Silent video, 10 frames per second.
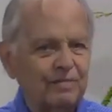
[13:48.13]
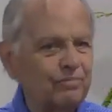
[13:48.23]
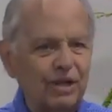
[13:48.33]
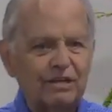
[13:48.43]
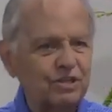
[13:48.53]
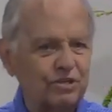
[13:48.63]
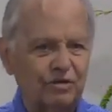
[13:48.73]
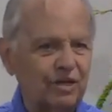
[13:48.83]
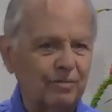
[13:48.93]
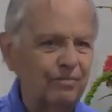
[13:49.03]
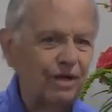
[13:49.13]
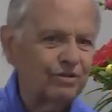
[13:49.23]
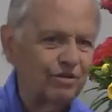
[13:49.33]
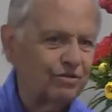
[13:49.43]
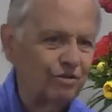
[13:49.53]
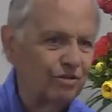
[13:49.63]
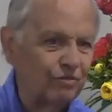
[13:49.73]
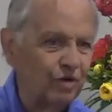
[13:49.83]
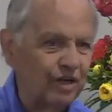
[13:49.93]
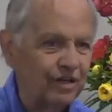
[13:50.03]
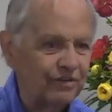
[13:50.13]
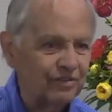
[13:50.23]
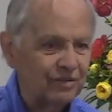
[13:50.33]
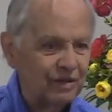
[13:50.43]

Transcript: blessed her in a multitude of ways.